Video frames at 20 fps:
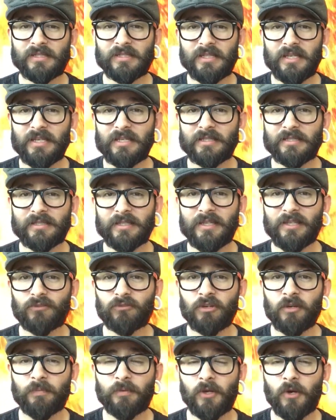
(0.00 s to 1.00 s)
seeing
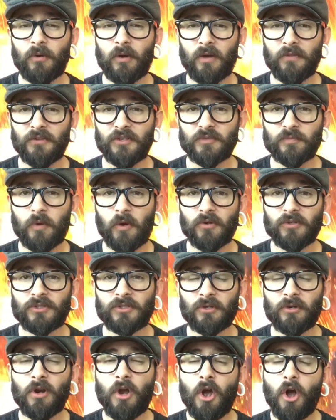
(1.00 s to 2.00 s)
C-3PO on this
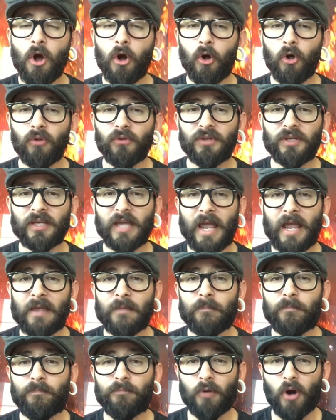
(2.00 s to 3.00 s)
poster holding
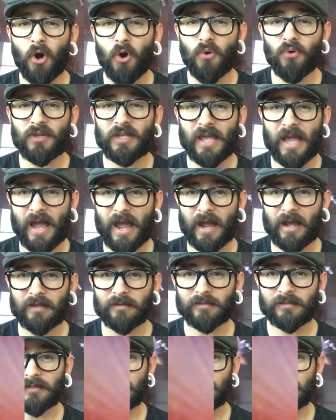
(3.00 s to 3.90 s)
a bow cast.